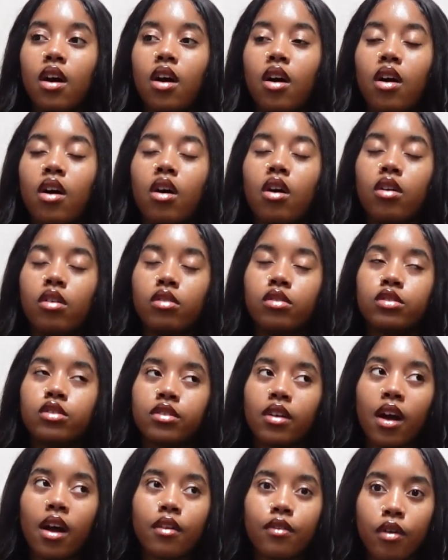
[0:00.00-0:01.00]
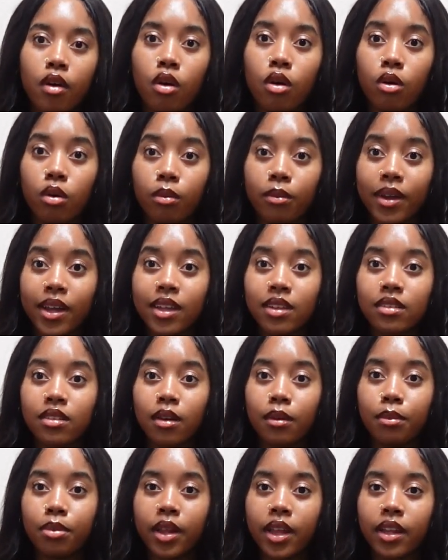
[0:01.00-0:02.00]
Whole drive home, he's
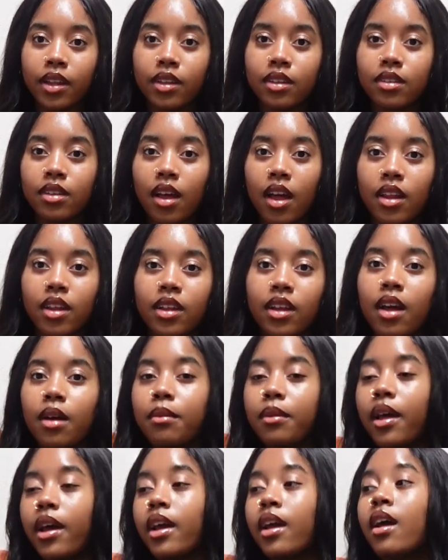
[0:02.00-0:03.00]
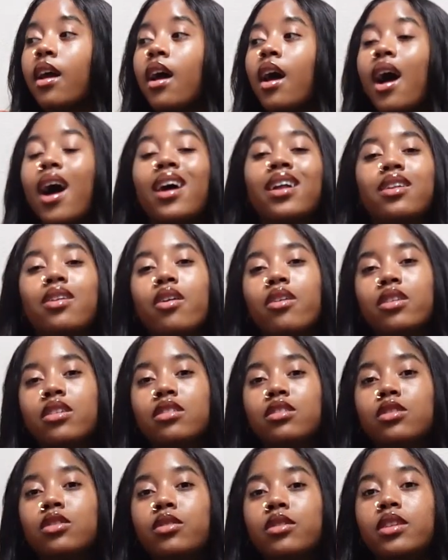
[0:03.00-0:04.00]
completely silent. I'm like, I know this
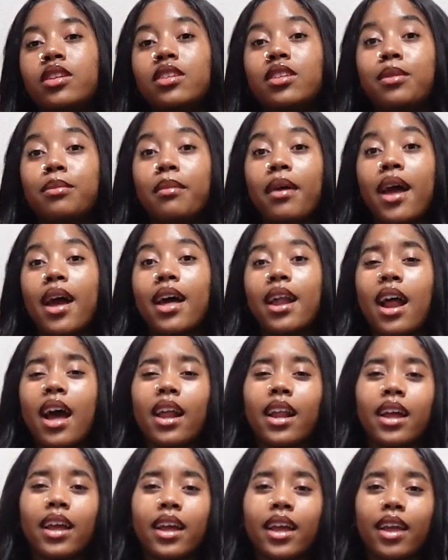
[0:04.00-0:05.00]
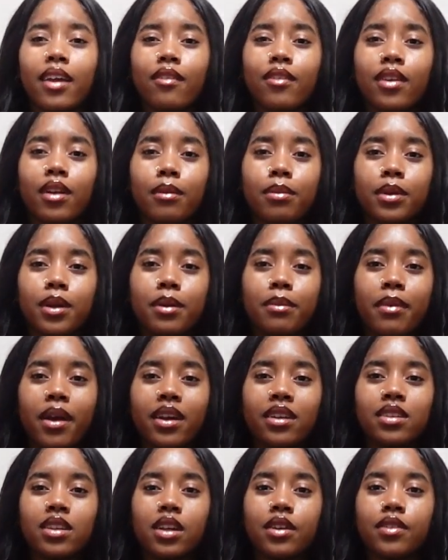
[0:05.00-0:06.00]
dude isn't mad. I didn't give it up in the
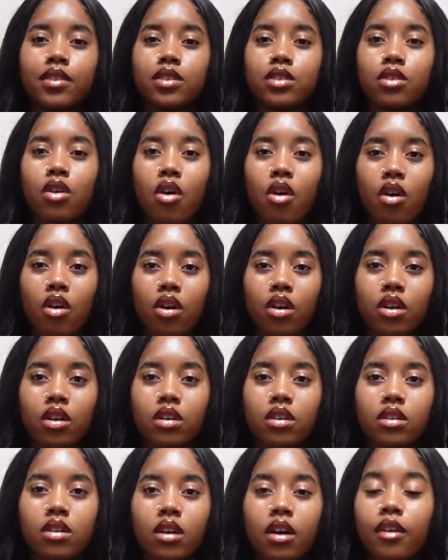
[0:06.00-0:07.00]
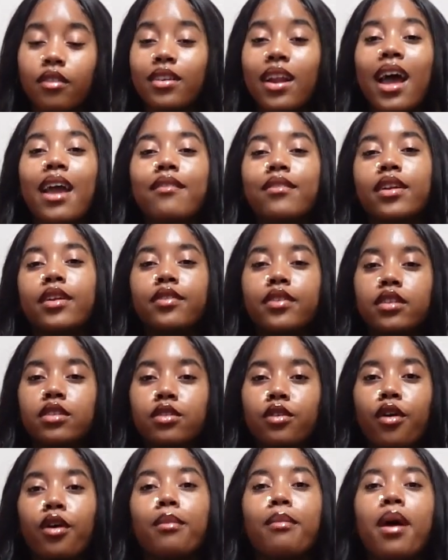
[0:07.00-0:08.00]
backseat of his car. Not even of his
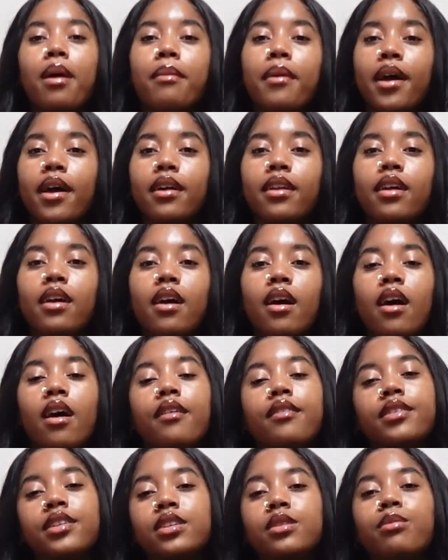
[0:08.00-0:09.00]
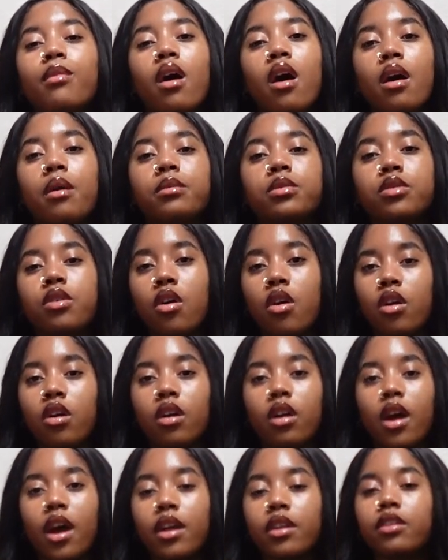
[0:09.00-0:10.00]
car, my bad. Of his mom's
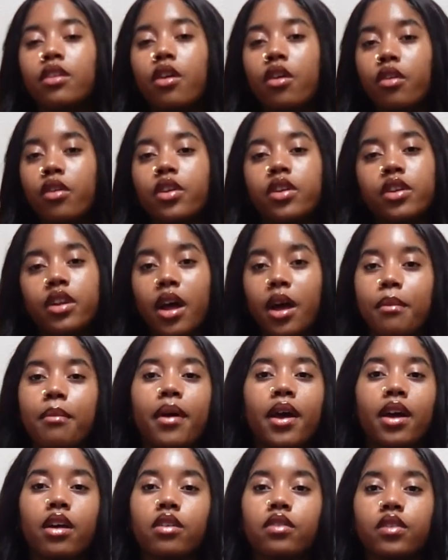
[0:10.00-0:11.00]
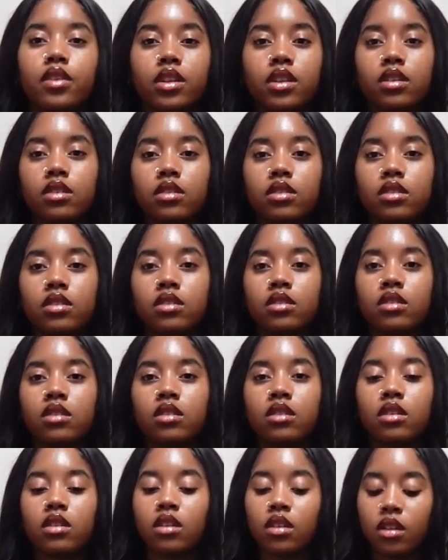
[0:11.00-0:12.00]
car. I know you're not mad over this.
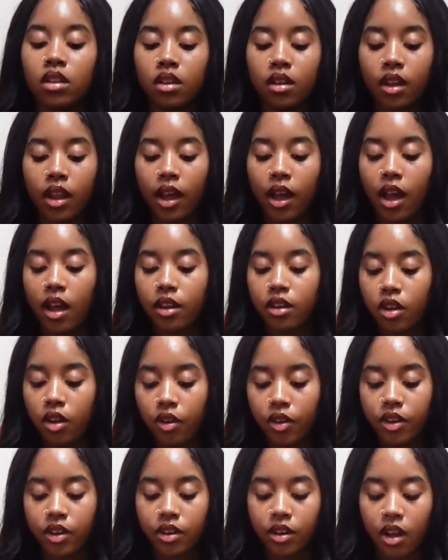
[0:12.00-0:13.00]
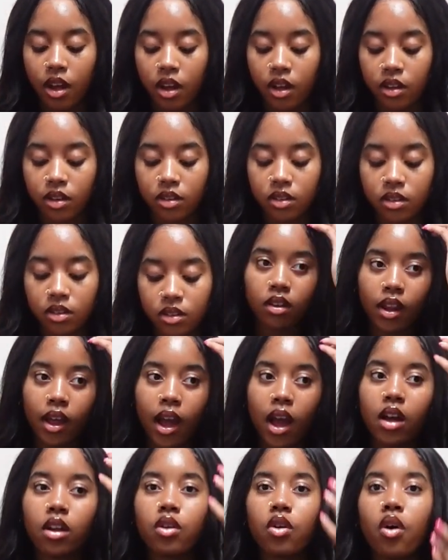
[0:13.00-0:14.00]
Like, I know you're not. Like,
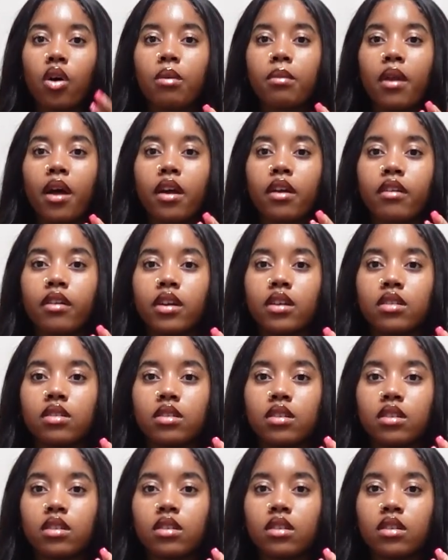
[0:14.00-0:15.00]
I know I'm not crazy.